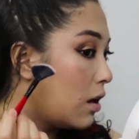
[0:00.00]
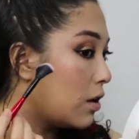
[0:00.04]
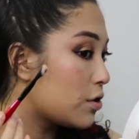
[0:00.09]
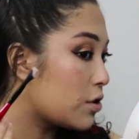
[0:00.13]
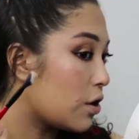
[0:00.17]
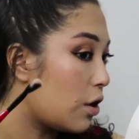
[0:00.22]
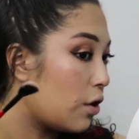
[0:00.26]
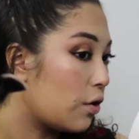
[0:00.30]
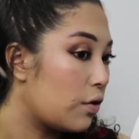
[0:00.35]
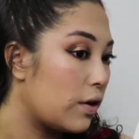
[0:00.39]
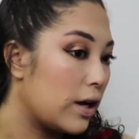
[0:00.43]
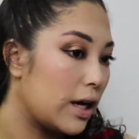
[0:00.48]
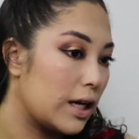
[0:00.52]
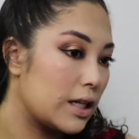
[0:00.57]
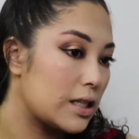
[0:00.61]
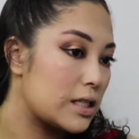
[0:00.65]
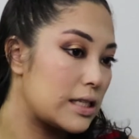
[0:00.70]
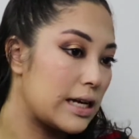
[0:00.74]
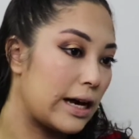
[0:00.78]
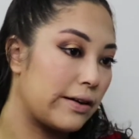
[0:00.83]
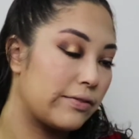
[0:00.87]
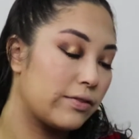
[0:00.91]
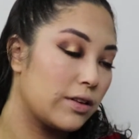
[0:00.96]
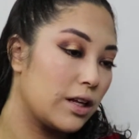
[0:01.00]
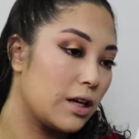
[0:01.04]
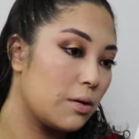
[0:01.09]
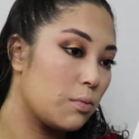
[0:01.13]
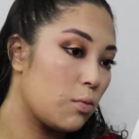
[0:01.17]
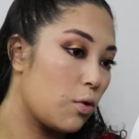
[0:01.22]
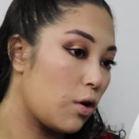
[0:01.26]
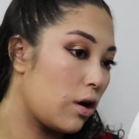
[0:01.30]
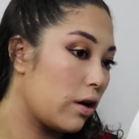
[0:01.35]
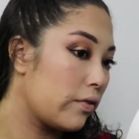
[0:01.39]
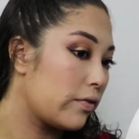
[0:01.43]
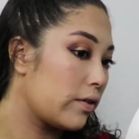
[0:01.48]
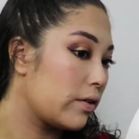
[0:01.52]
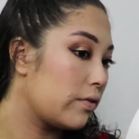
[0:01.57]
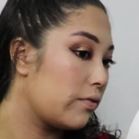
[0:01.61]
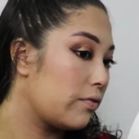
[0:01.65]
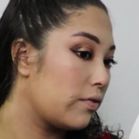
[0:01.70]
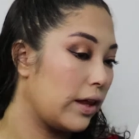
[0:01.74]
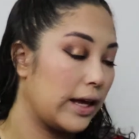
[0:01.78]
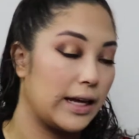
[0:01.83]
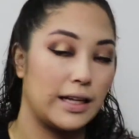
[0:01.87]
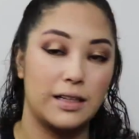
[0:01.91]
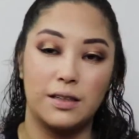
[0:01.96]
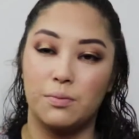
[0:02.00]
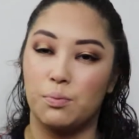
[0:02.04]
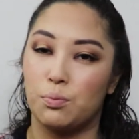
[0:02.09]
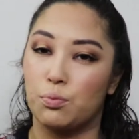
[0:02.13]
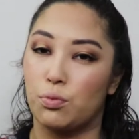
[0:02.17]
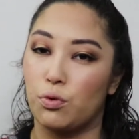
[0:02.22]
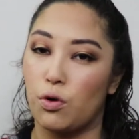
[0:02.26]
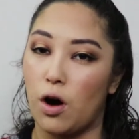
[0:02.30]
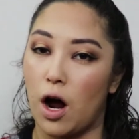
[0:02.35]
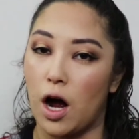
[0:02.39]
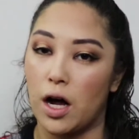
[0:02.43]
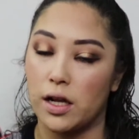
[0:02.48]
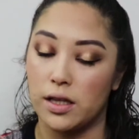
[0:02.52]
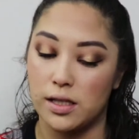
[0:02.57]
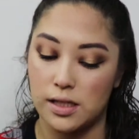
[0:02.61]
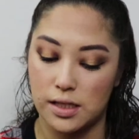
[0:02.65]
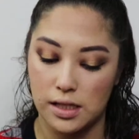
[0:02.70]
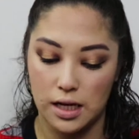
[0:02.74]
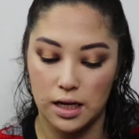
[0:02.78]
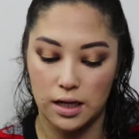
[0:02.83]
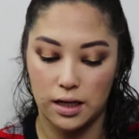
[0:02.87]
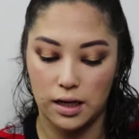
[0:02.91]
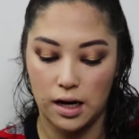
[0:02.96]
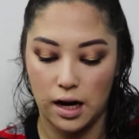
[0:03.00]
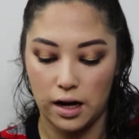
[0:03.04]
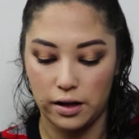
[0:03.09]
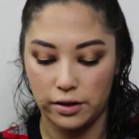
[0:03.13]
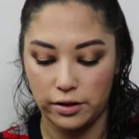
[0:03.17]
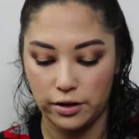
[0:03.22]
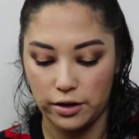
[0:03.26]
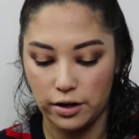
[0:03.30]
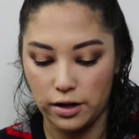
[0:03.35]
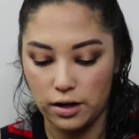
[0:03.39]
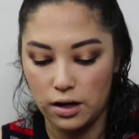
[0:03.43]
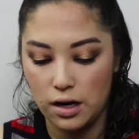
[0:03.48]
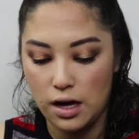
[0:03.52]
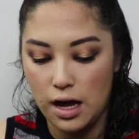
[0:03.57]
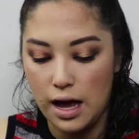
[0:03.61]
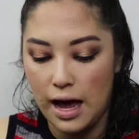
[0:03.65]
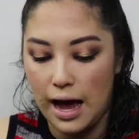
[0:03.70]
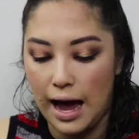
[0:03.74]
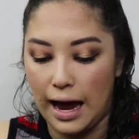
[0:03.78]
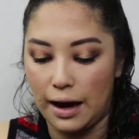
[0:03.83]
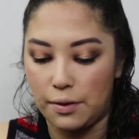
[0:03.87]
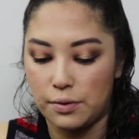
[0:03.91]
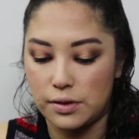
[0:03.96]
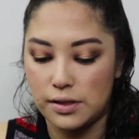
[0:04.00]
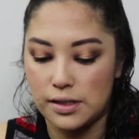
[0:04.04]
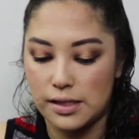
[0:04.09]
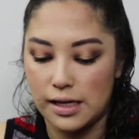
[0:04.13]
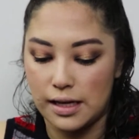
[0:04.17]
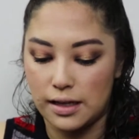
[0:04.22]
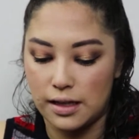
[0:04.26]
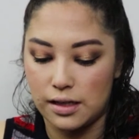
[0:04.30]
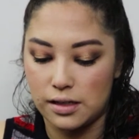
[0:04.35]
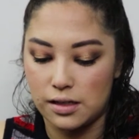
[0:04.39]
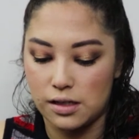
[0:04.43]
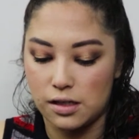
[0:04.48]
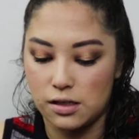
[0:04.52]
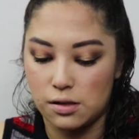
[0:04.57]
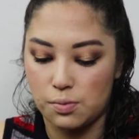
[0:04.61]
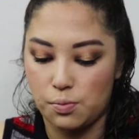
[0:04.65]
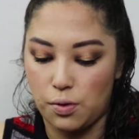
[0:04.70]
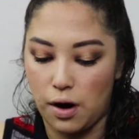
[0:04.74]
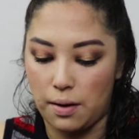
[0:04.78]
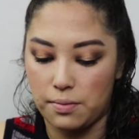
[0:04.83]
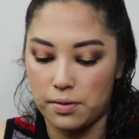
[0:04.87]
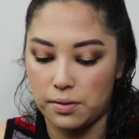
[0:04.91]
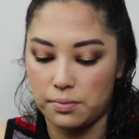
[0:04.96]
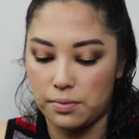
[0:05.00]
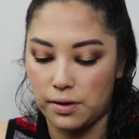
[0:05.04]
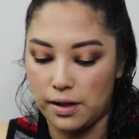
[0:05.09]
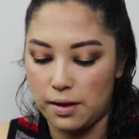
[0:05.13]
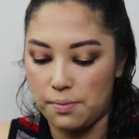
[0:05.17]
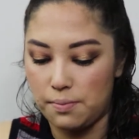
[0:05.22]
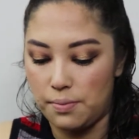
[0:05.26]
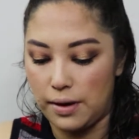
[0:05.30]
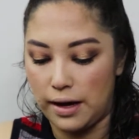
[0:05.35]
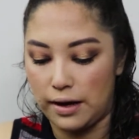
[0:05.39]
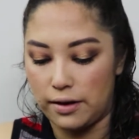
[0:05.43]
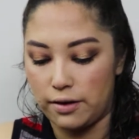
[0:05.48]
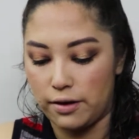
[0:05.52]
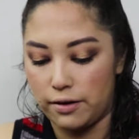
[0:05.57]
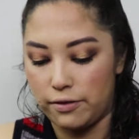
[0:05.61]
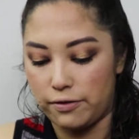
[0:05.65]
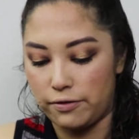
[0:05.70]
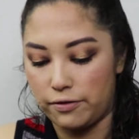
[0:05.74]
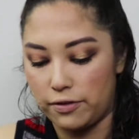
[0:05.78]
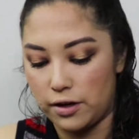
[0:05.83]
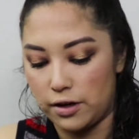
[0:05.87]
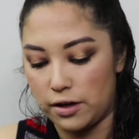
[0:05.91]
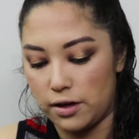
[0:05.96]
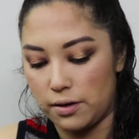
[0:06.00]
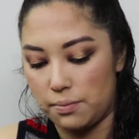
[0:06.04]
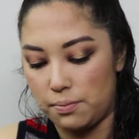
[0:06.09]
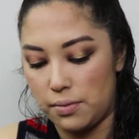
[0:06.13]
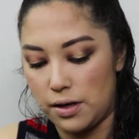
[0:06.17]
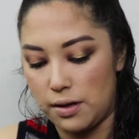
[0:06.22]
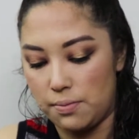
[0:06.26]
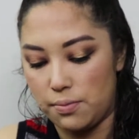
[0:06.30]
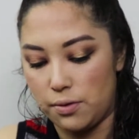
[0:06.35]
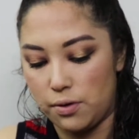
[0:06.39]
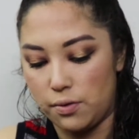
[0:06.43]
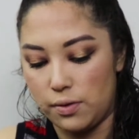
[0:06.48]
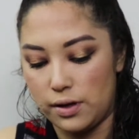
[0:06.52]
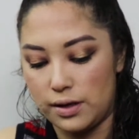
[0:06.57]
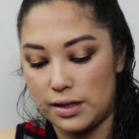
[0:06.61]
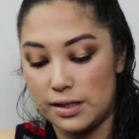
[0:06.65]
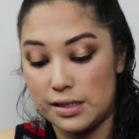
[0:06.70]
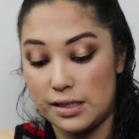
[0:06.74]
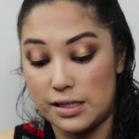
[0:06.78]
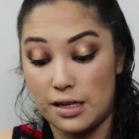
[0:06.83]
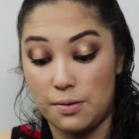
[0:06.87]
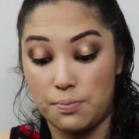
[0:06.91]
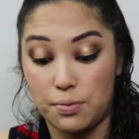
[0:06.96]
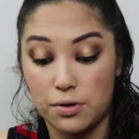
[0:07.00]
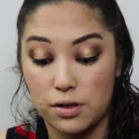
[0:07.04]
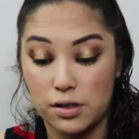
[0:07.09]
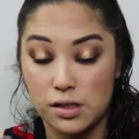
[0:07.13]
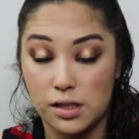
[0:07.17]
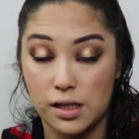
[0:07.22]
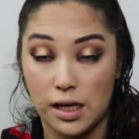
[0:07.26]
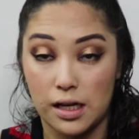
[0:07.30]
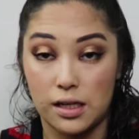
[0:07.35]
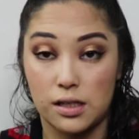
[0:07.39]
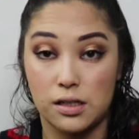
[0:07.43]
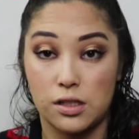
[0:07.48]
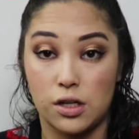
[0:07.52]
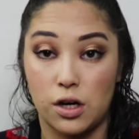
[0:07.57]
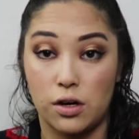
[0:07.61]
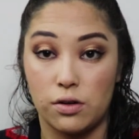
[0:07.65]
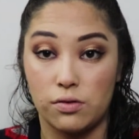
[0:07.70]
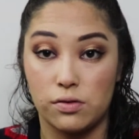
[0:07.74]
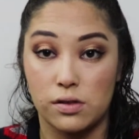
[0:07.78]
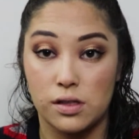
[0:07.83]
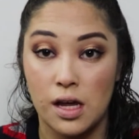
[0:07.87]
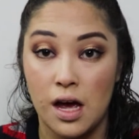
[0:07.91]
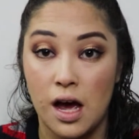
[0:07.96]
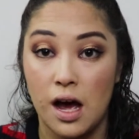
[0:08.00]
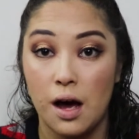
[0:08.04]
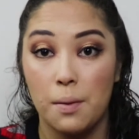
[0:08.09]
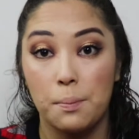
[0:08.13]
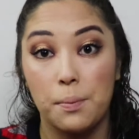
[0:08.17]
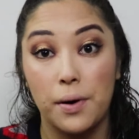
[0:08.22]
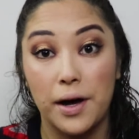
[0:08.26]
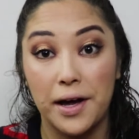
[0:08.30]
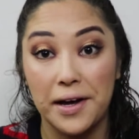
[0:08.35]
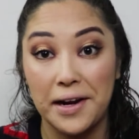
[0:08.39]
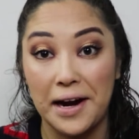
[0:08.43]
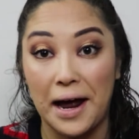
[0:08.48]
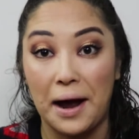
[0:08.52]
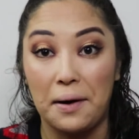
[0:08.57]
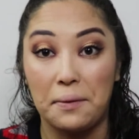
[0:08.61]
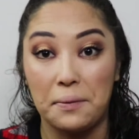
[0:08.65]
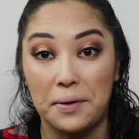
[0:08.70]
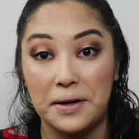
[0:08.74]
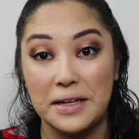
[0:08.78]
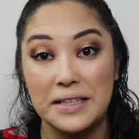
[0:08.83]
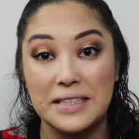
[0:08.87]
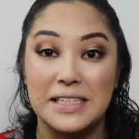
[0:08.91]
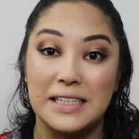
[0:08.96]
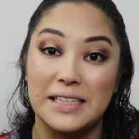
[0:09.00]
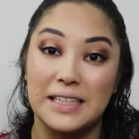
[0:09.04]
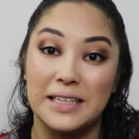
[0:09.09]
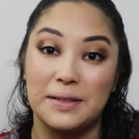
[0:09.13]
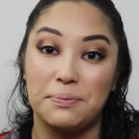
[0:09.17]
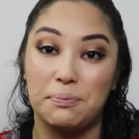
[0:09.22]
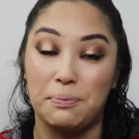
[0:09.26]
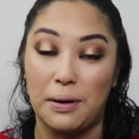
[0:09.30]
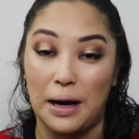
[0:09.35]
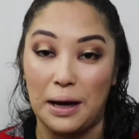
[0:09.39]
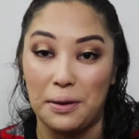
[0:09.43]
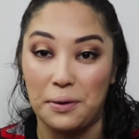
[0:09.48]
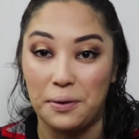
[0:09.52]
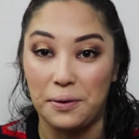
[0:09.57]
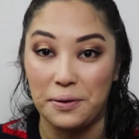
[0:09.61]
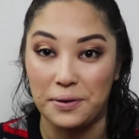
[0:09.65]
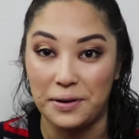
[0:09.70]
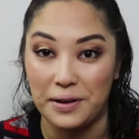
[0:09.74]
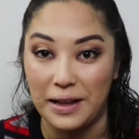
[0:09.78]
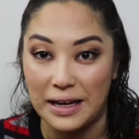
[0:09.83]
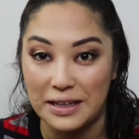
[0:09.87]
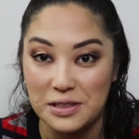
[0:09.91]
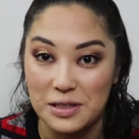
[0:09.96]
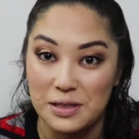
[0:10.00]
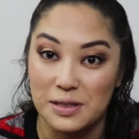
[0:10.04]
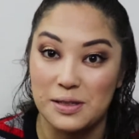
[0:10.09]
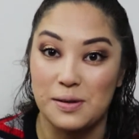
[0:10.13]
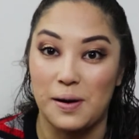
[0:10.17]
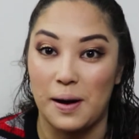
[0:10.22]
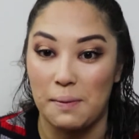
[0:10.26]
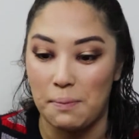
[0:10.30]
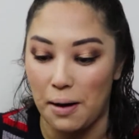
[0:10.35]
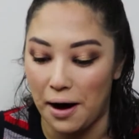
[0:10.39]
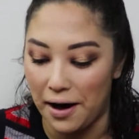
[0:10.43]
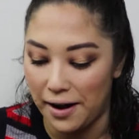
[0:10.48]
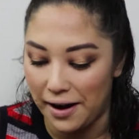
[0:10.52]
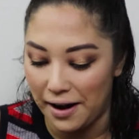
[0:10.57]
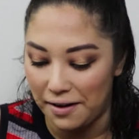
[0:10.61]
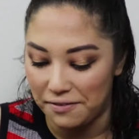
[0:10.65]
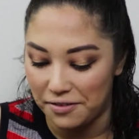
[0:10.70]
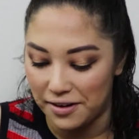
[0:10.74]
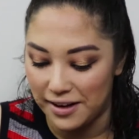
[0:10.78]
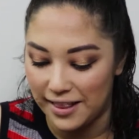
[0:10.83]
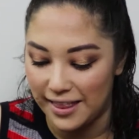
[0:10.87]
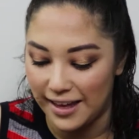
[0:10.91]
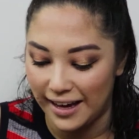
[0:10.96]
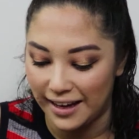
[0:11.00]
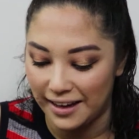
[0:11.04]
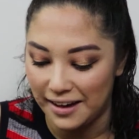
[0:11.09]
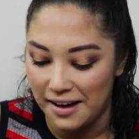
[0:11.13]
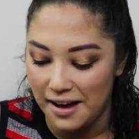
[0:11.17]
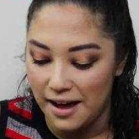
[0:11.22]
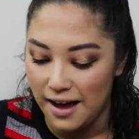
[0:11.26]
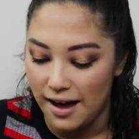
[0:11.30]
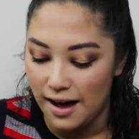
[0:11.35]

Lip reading: So it's definitely more of a like bronzy color. I would say this is probably better for people with deeper skin tones, but I wanted to buy the whole collection, so I bought everything.